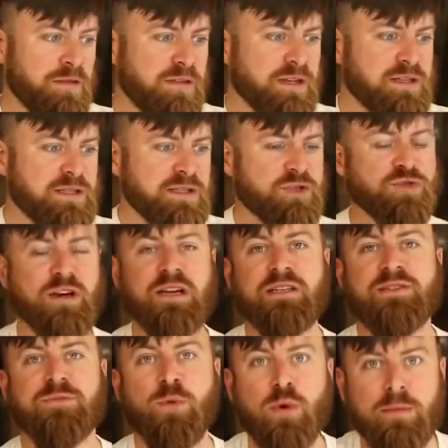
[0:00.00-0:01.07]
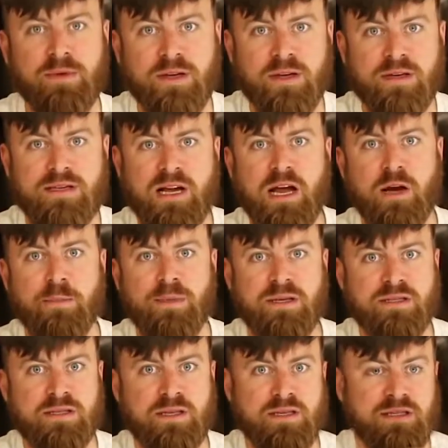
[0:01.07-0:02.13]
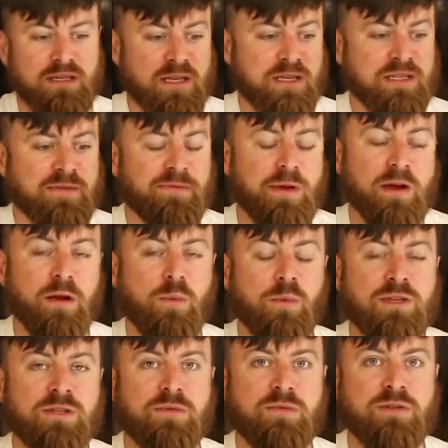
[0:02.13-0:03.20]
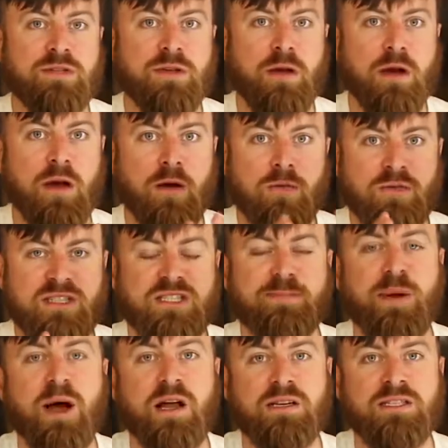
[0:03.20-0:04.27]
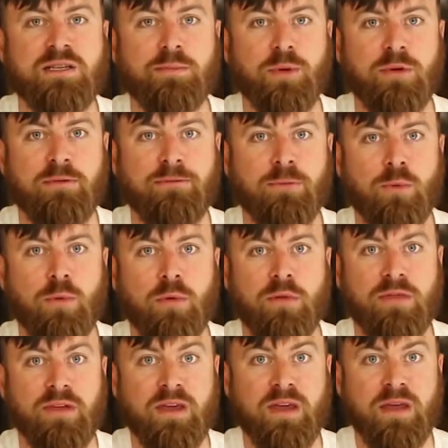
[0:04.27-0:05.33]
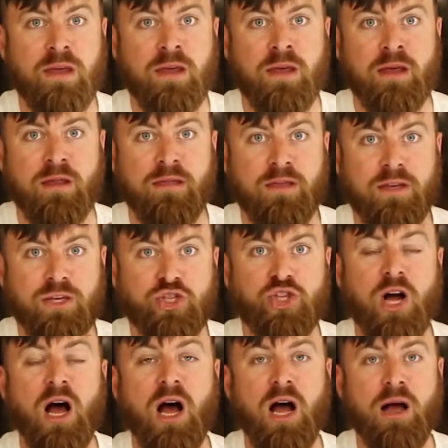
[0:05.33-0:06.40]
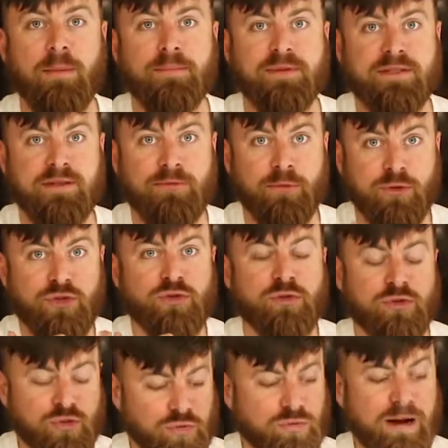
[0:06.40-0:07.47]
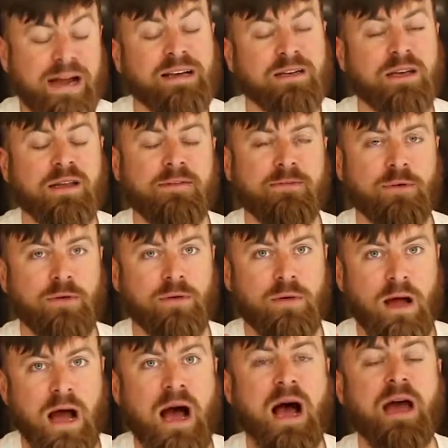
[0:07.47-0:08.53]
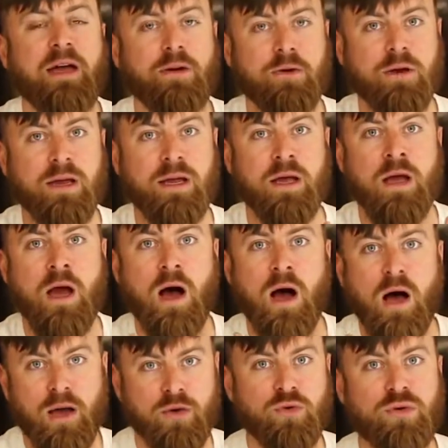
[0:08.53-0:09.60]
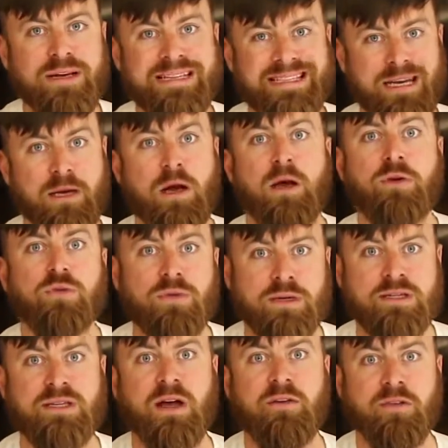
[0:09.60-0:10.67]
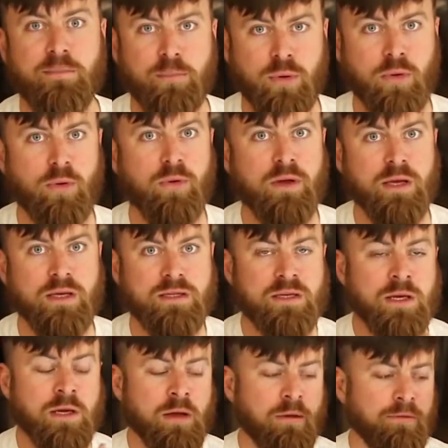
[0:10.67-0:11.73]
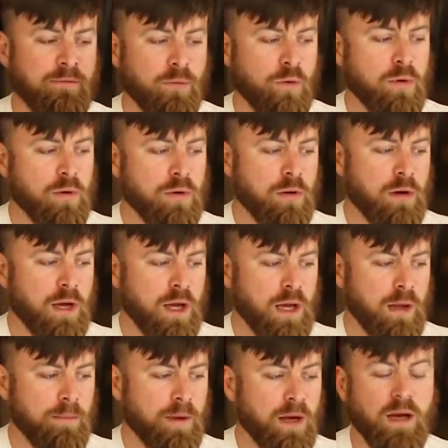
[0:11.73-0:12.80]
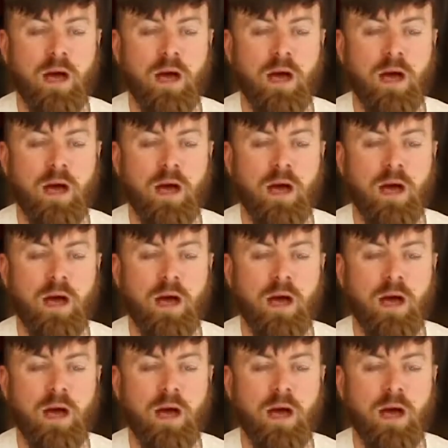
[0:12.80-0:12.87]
This transformed an entire business. This funnel was responsible for the jobs directly for hiring hundreds and hundreds of employees for a